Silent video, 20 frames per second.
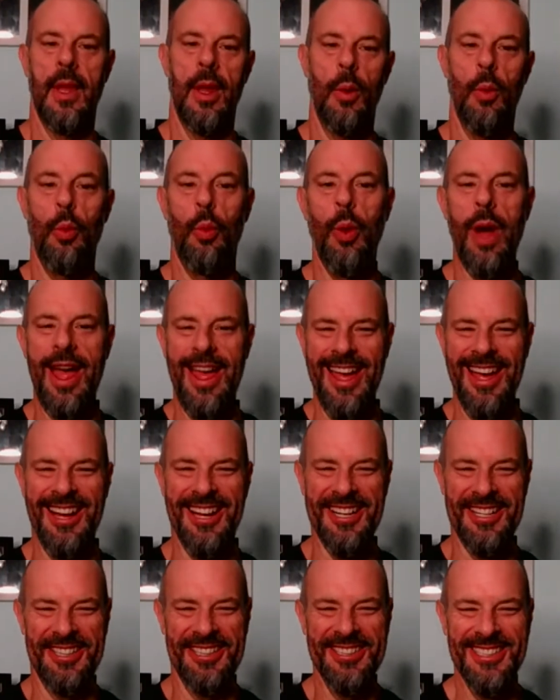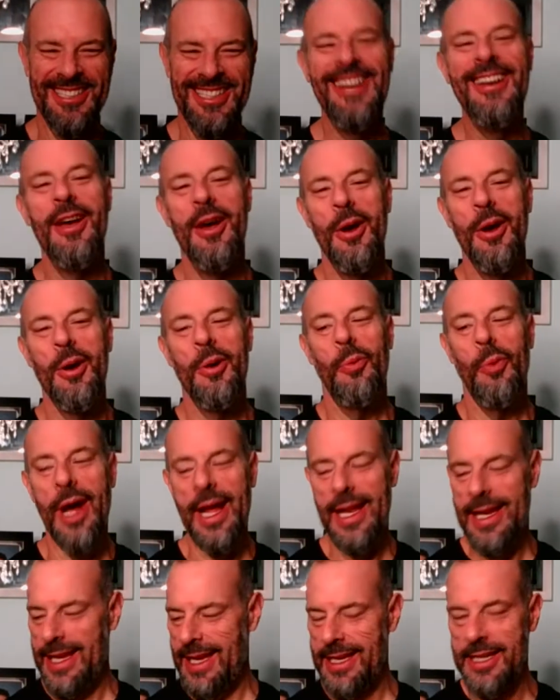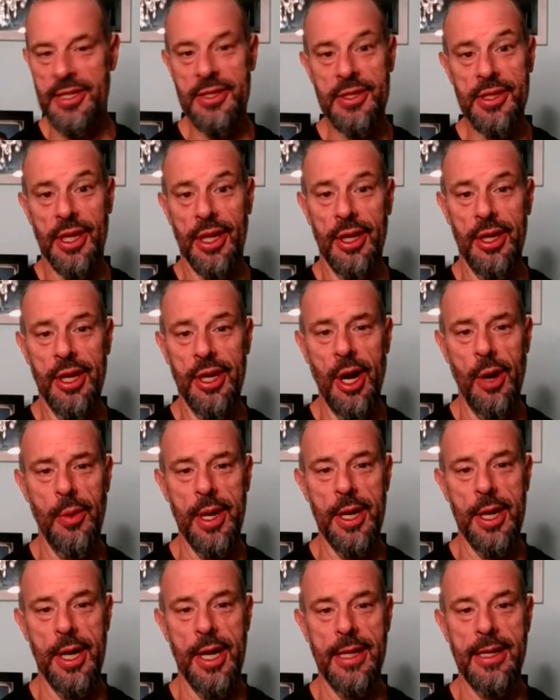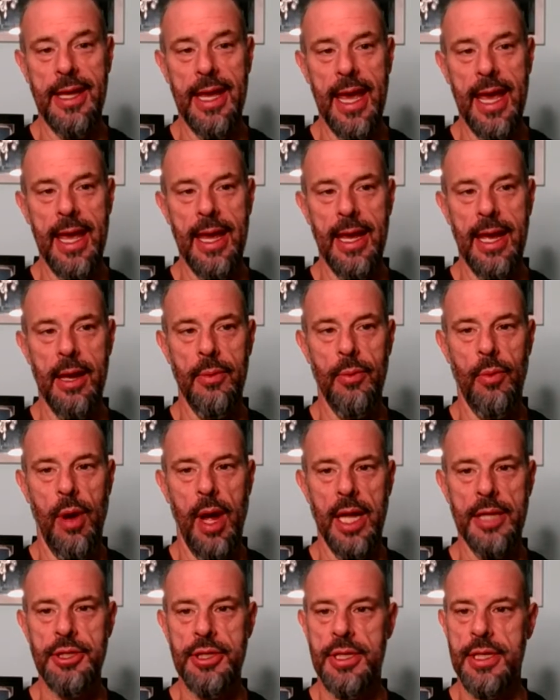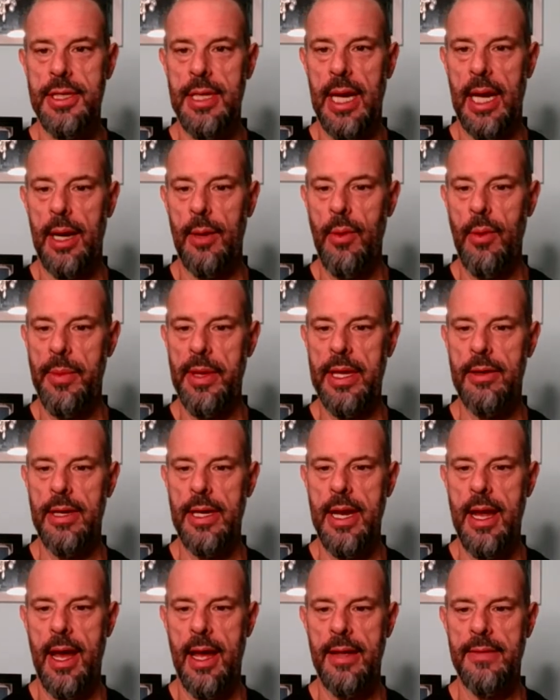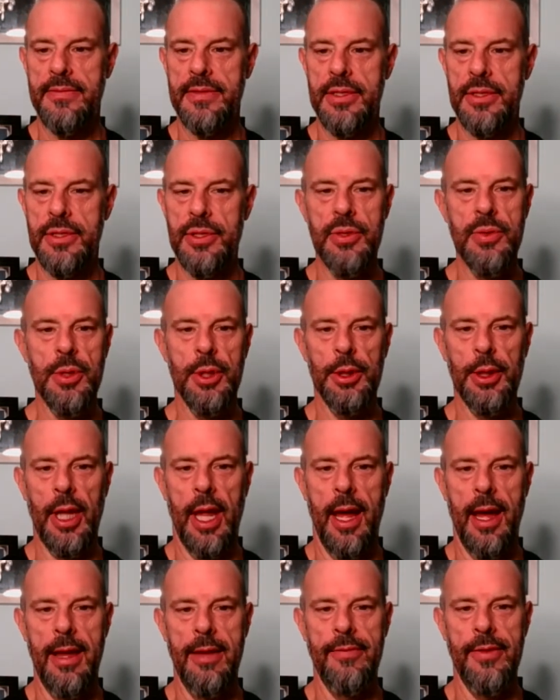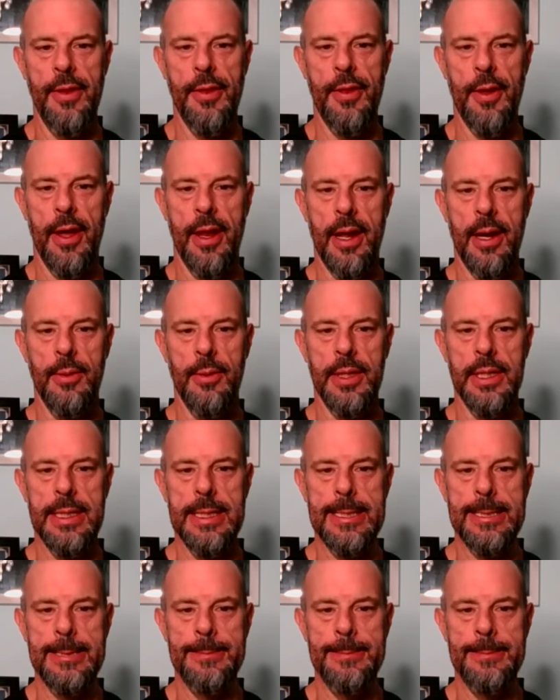Well, what is going on, gang? I watched Women Carry Knives do her live and thought I would